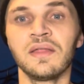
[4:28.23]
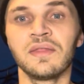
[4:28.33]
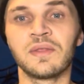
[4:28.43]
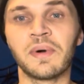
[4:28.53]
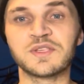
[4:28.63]

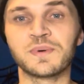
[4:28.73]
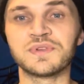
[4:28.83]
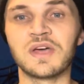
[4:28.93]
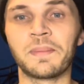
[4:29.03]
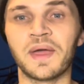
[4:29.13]
the bus pulls
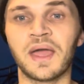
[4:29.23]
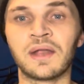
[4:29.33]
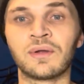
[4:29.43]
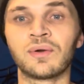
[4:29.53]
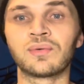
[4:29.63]
up
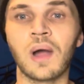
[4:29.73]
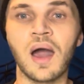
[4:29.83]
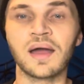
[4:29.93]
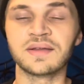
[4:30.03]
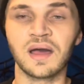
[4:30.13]
and
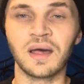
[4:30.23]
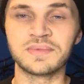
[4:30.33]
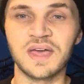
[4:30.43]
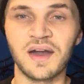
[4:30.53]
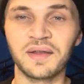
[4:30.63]
Rock comes
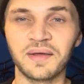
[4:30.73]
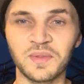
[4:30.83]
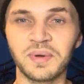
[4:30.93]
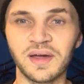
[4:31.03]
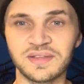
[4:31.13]
out of the
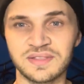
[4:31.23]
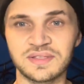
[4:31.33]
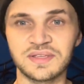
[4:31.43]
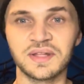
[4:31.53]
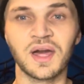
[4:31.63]

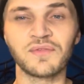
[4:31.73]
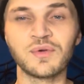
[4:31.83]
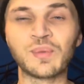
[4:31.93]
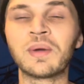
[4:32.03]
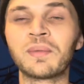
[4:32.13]
bus. Now, if you
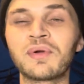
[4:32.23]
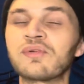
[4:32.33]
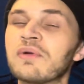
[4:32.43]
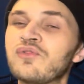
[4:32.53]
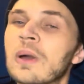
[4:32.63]
remember
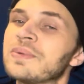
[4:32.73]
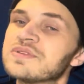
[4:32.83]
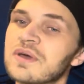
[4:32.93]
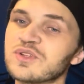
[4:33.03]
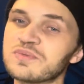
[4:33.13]
from a few
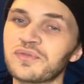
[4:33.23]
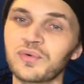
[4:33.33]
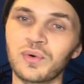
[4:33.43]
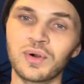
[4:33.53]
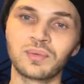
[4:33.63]
episodes
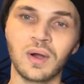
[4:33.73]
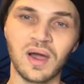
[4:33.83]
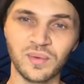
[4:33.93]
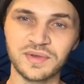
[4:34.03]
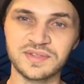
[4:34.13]
before,
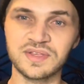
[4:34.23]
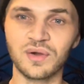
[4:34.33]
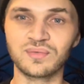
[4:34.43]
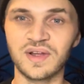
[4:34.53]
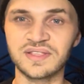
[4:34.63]
Rock was
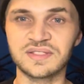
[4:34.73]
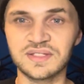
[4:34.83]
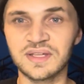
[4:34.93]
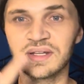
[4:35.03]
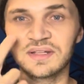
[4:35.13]

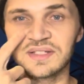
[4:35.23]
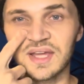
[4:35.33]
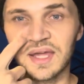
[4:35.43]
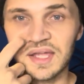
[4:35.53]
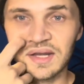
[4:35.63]
arrested,
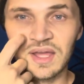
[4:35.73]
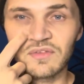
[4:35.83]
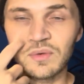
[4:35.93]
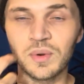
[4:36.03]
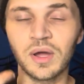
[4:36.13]
detained, however
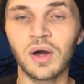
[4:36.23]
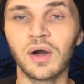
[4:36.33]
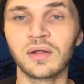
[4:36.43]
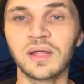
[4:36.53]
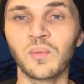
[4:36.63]
you want to
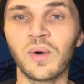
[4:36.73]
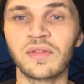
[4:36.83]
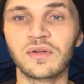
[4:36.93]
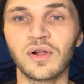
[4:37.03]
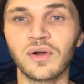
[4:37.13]
call it, while the
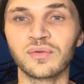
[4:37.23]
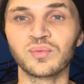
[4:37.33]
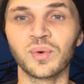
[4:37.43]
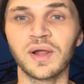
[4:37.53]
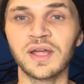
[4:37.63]
girls
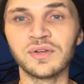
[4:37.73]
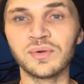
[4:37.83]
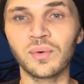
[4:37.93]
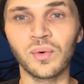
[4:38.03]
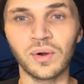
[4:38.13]
were in New
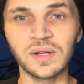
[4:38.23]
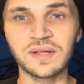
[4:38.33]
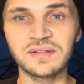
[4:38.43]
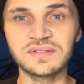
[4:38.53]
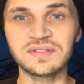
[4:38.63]

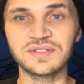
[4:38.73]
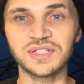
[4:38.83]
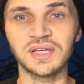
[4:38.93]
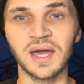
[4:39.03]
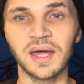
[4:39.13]
Orleans.
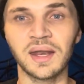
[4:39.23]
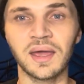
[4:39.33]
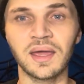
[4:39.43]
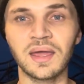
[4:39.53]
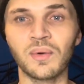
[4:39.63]
She had
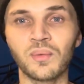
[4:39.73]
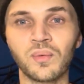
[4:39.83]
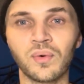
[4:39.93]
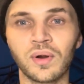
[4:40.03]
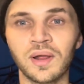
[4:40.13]
a
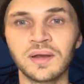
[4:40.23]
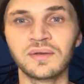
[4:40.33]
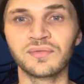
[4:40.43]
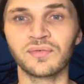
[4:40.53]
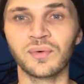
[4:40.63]
warrant
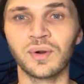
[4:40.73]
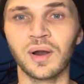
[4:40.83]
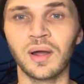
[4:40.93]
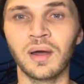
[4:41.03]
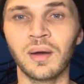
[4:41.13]

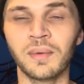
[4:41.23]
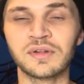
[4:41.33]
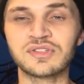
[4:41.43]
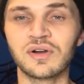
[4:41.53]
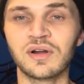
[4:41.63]
for um, a
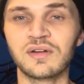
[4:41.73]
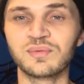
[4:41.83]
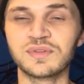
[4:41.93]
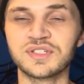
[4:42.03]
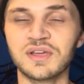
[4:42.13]
charge
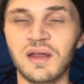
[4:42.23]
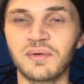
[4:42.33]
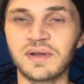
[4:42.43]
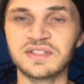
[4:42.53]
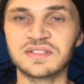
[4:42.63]
when she got
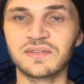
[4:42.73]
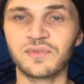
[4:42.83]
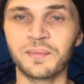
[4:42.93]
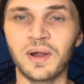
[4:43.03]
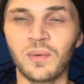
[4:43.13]
arrested for
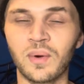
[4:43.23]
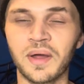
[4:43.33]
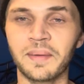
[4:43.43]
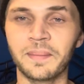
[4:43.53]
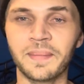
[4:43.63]

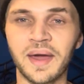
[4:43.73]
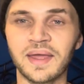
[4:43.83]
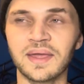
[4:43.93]
marijuana back